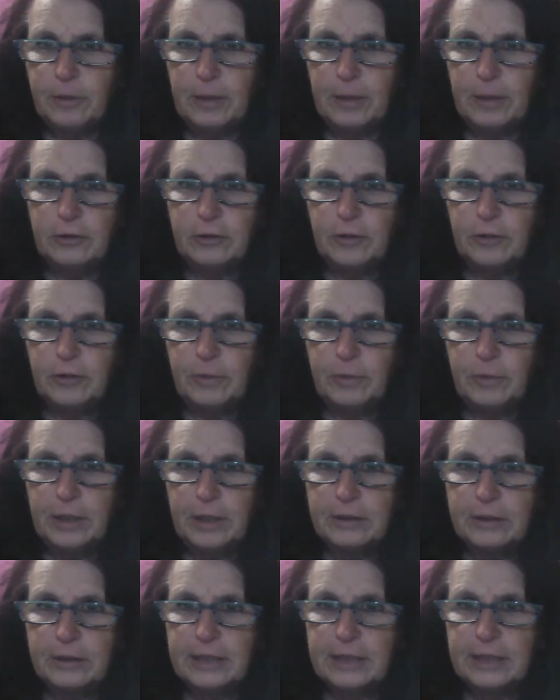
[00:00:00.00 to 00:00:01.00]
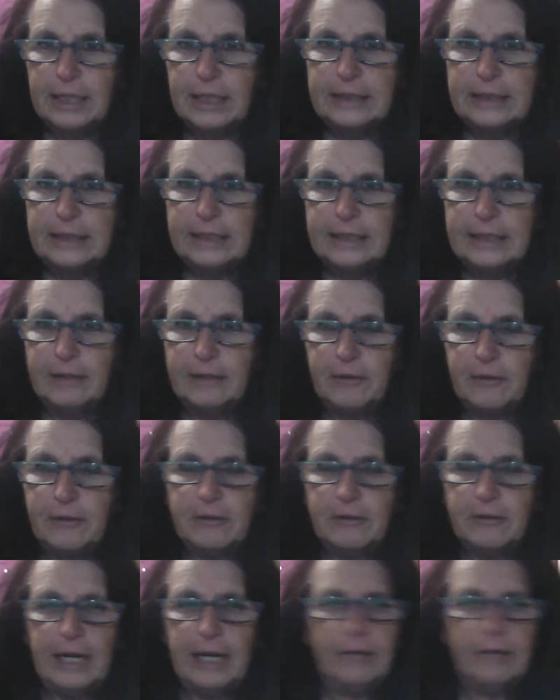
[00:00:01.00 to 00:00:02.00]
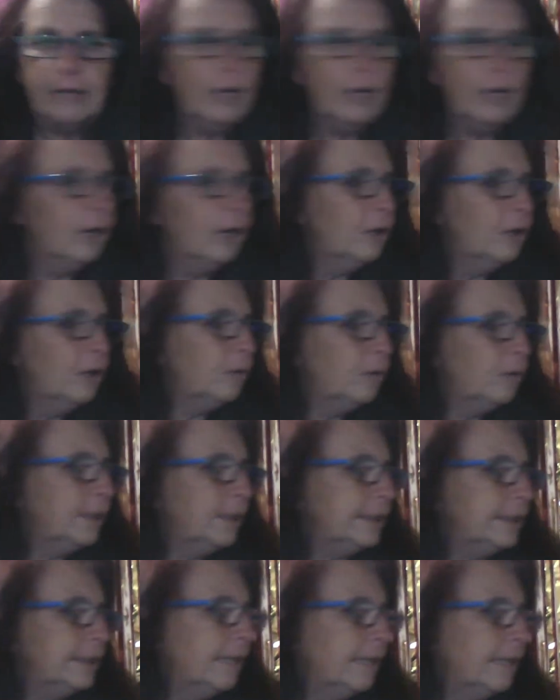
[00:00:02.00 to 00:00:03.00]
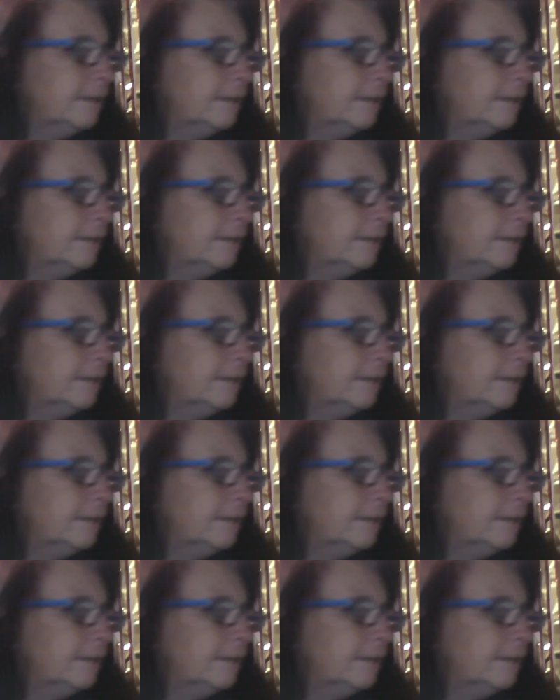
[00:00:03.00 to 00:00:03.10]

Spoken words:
wondering why you're suddenly sitting on the ground. Oh, it sounds